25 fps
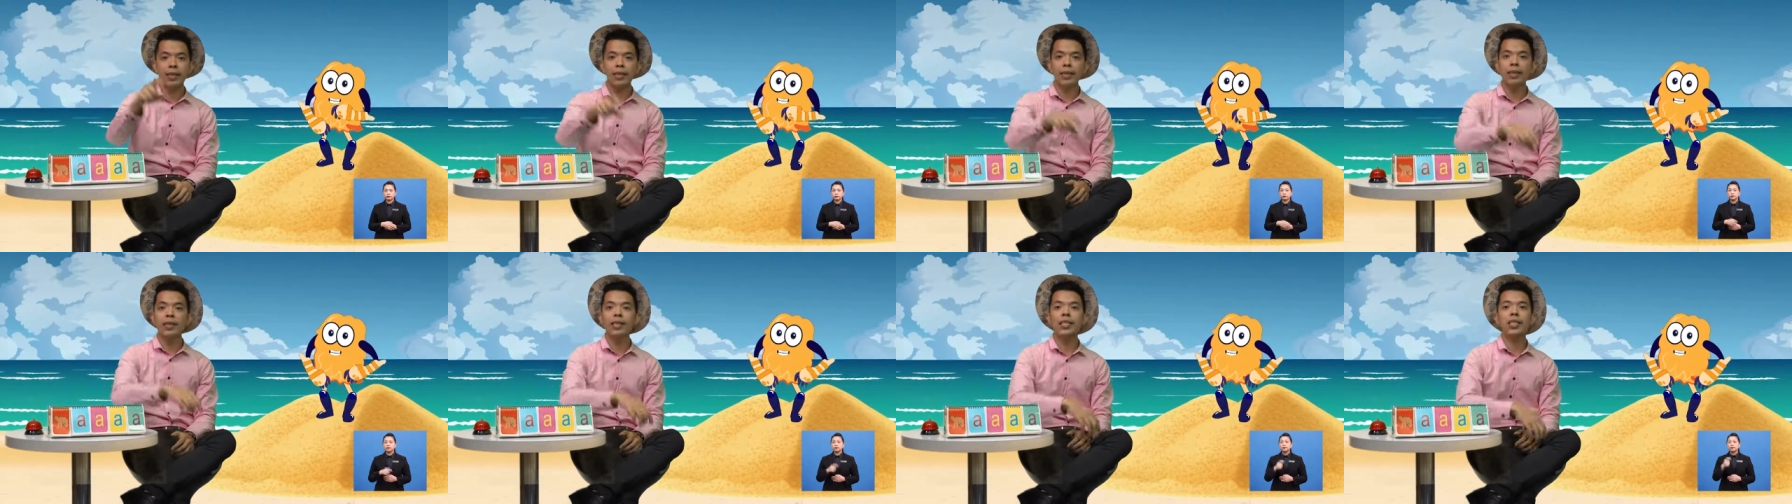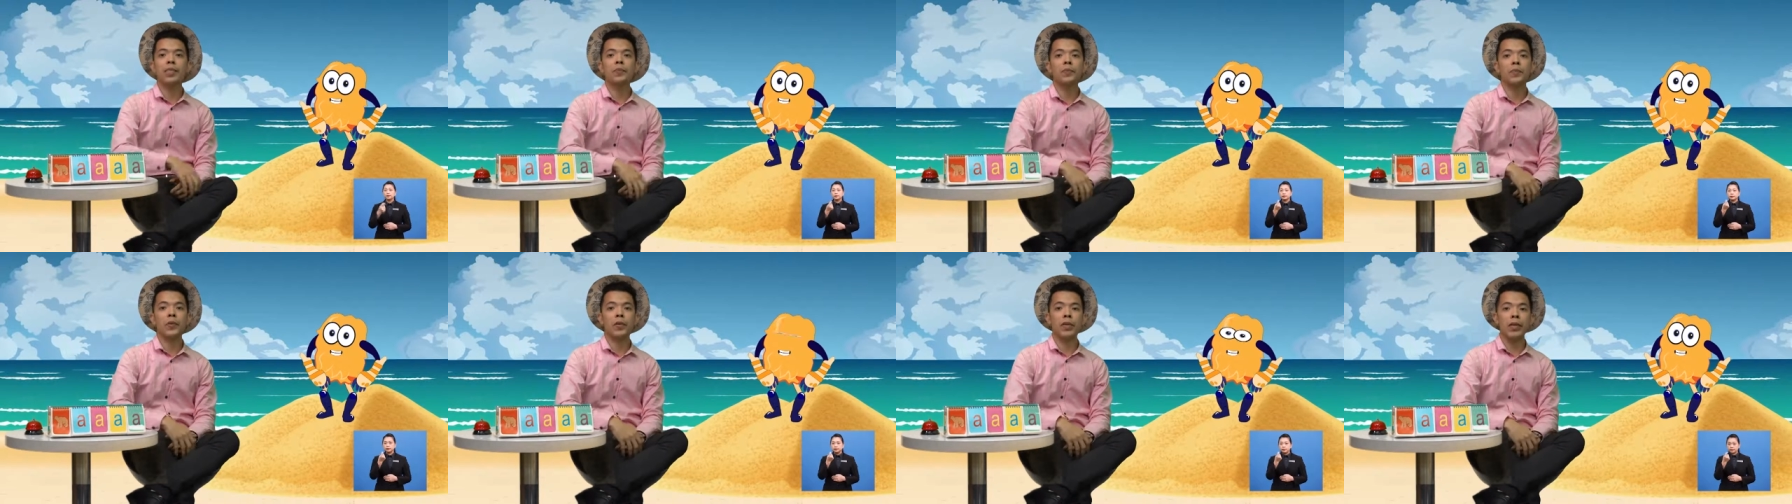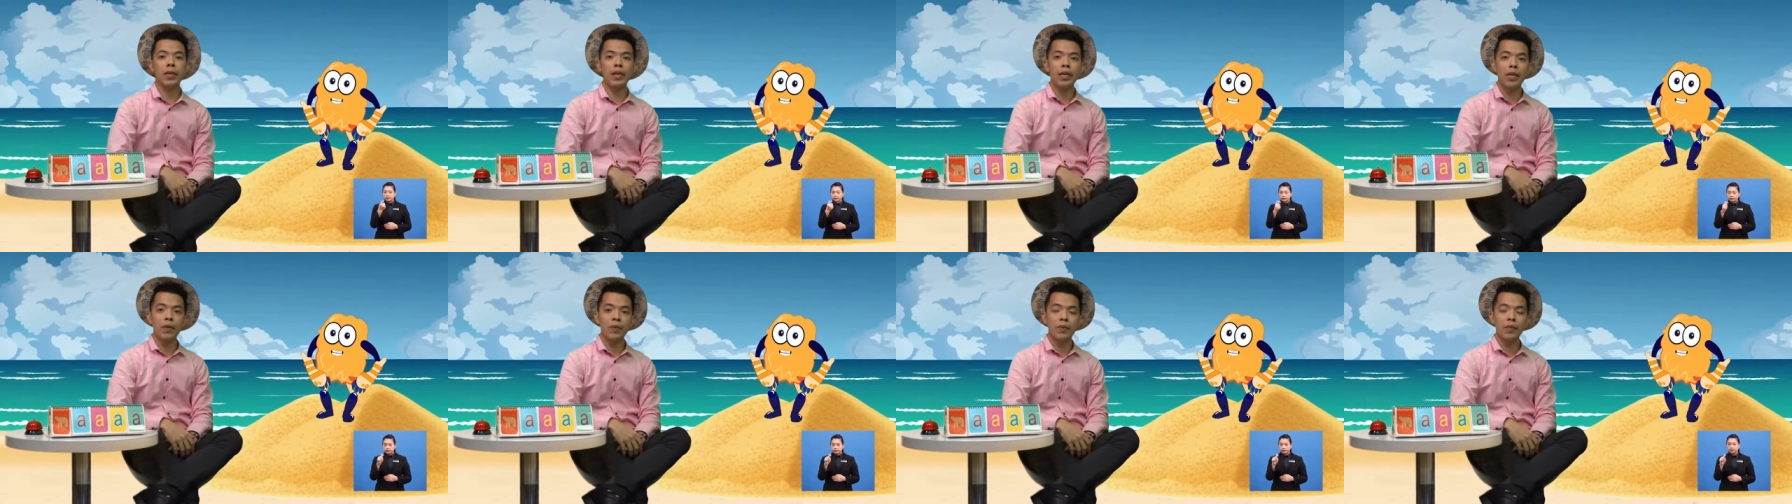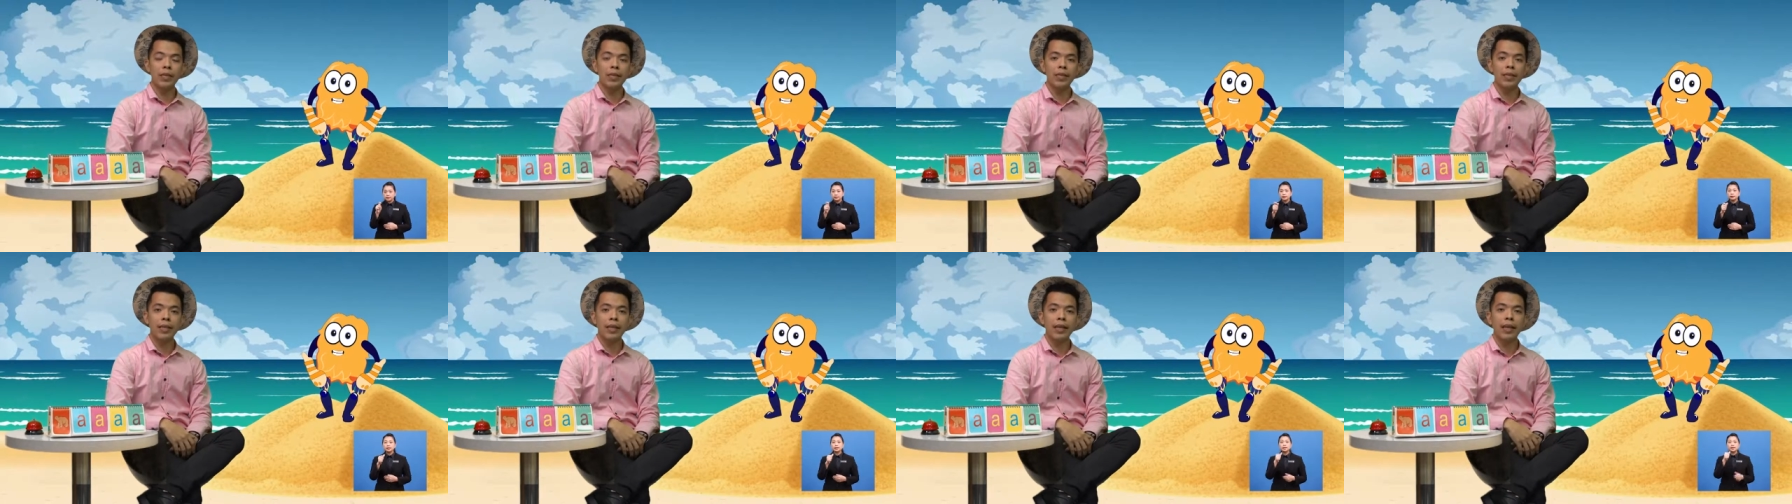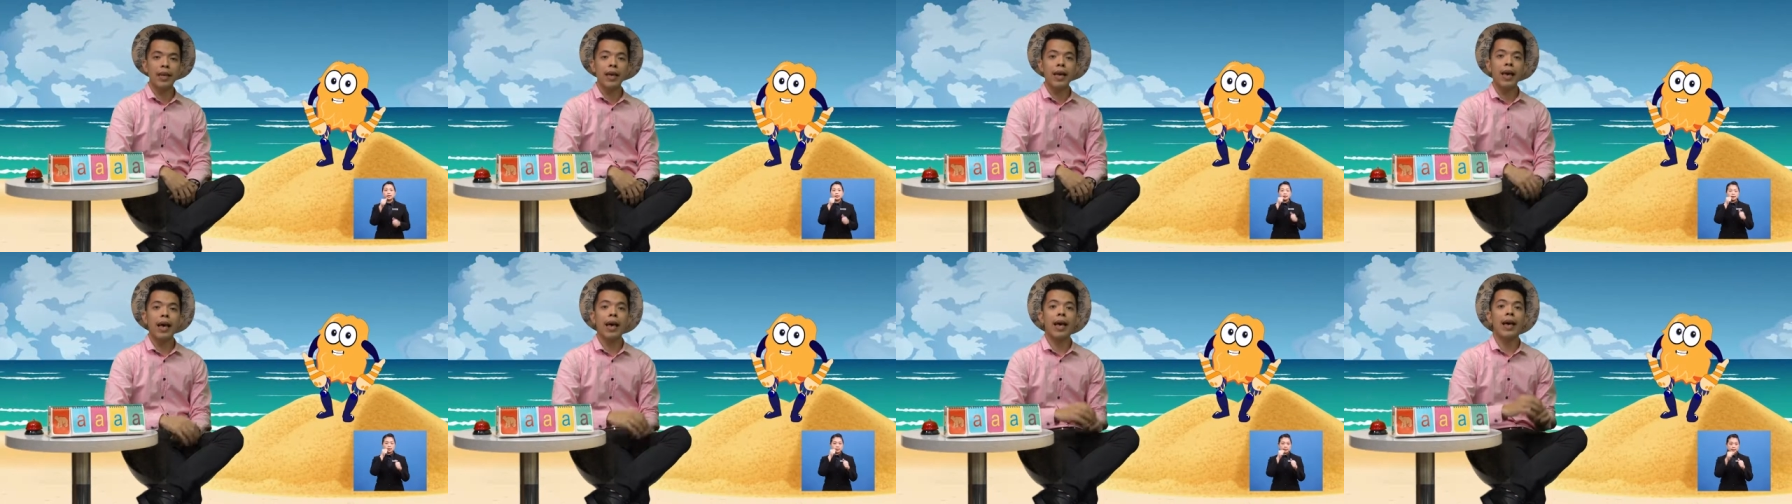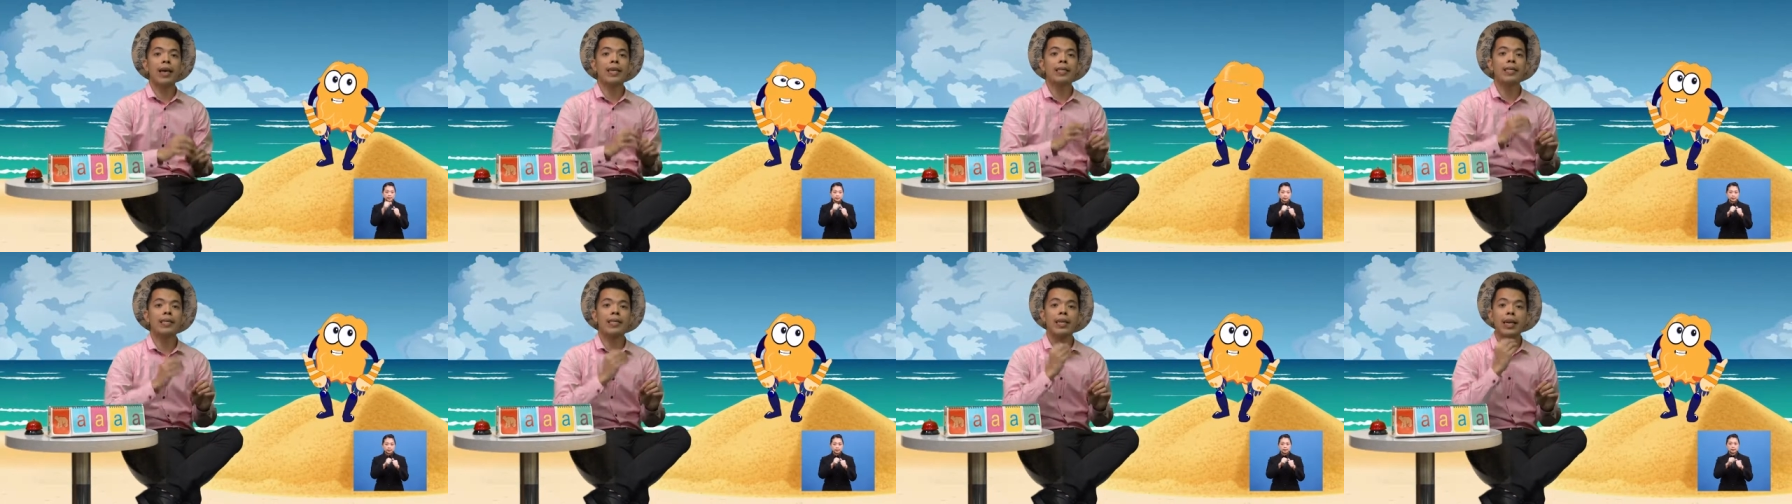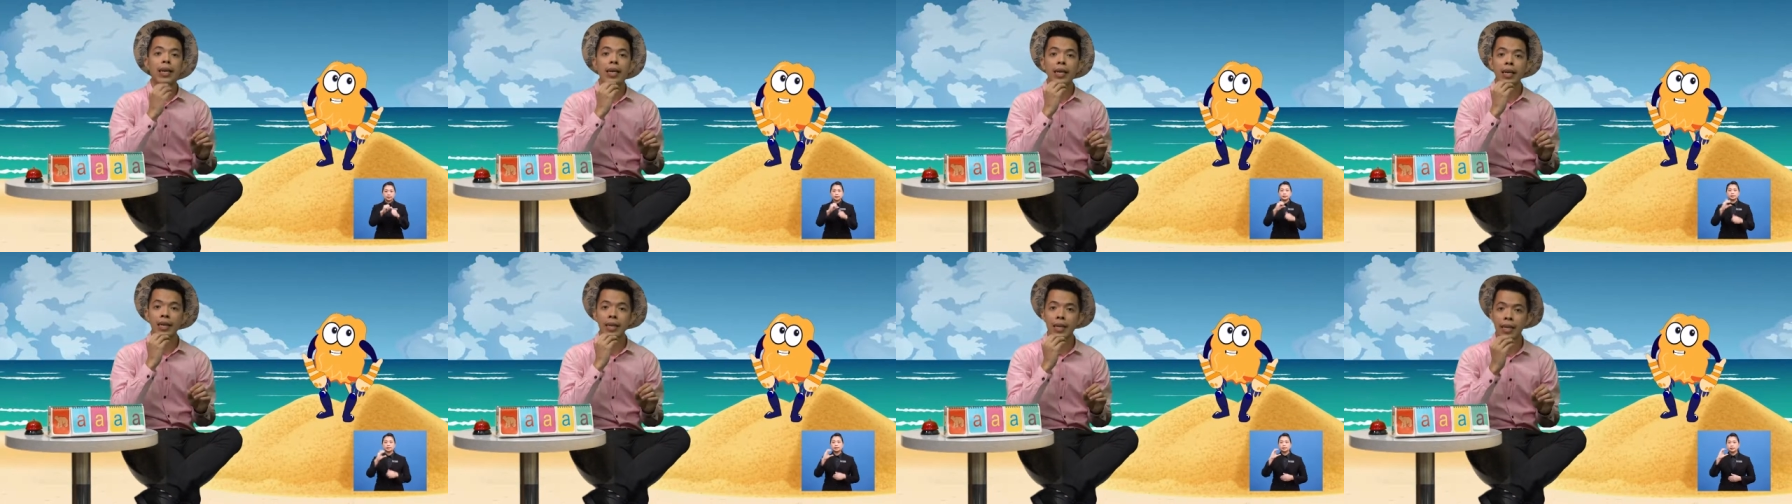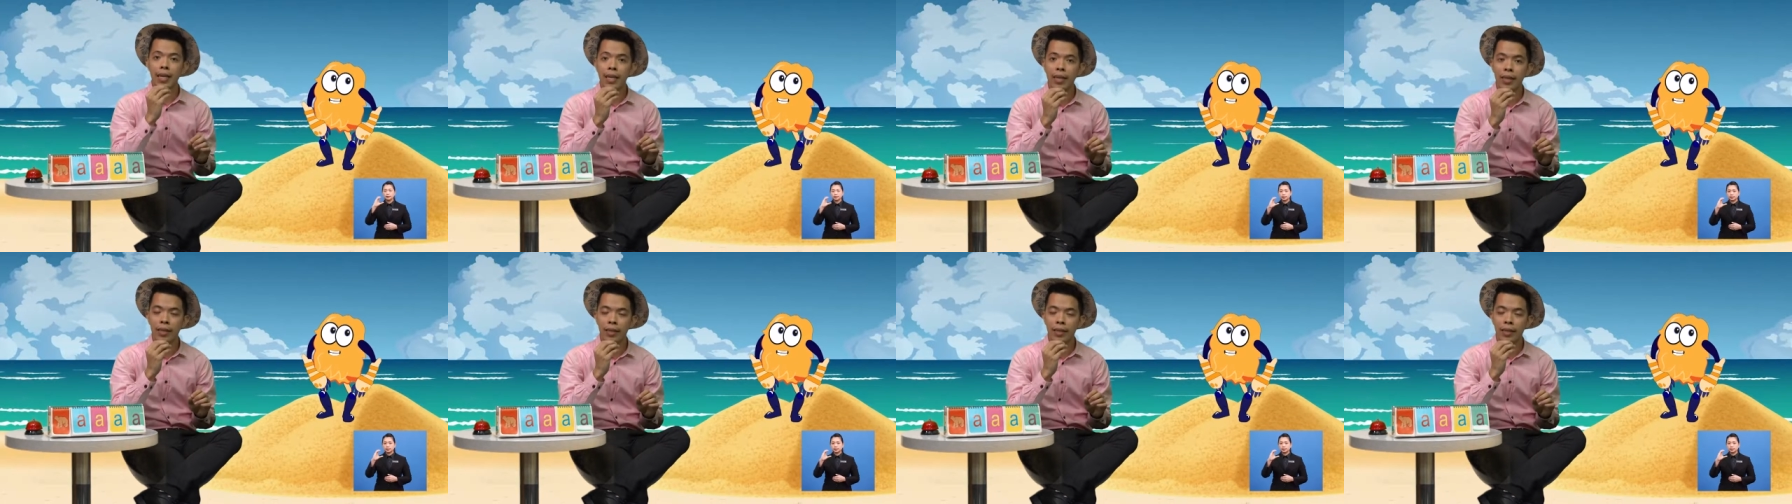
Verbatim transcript: is pronounced as k,